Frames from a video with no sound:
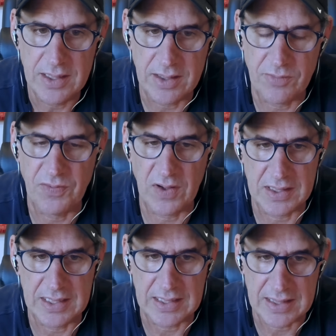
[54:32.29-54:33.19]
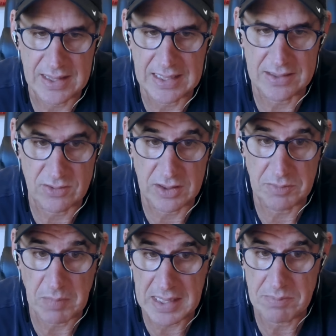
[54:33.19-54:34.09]
in funding things
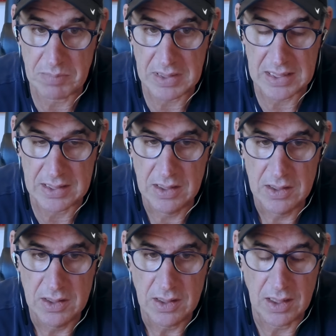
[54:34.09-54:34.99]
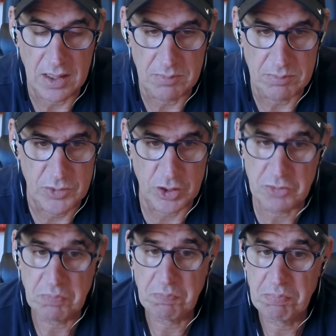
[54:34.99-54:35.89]
that might be um, just